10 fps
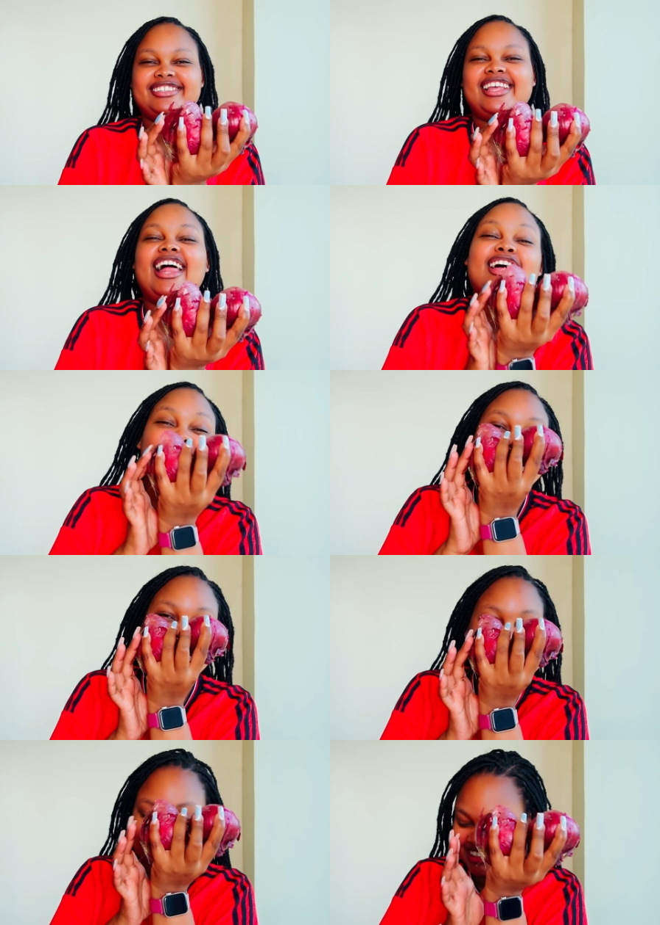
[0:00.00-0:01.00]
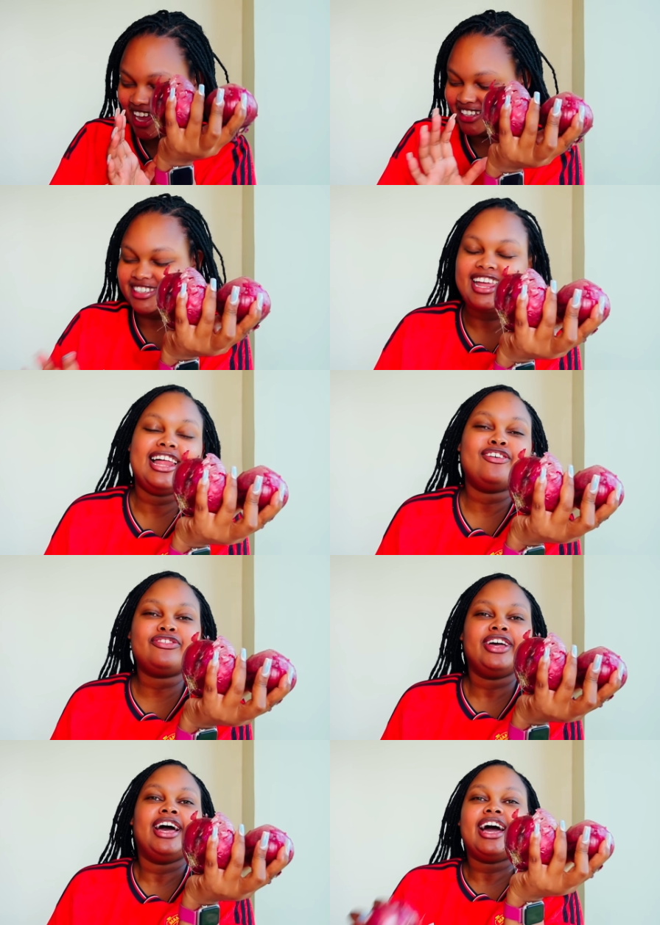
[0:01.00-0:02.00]
I love onions, guys. I love
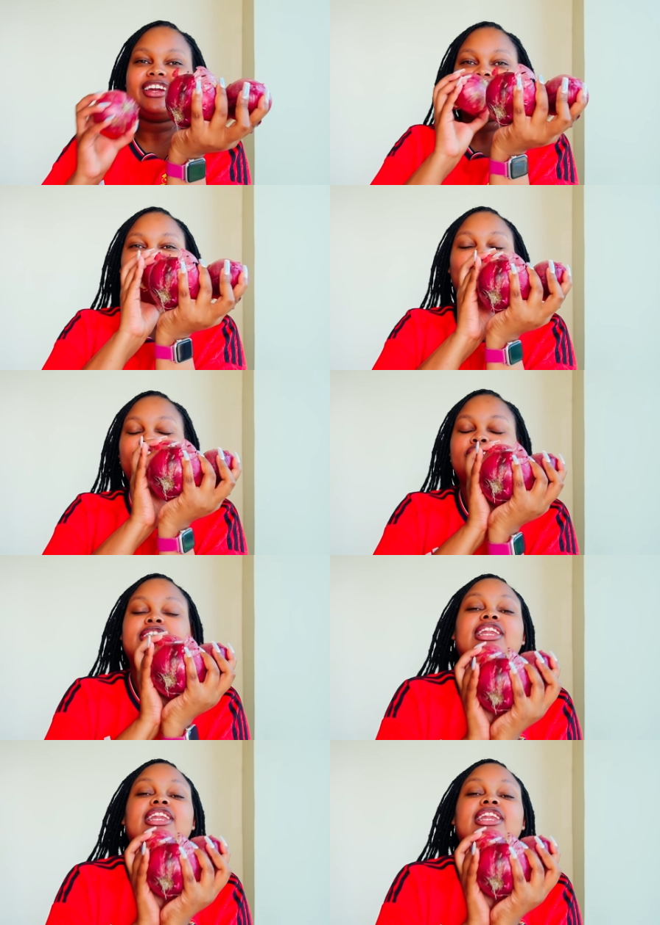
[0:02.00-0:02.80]
red onions.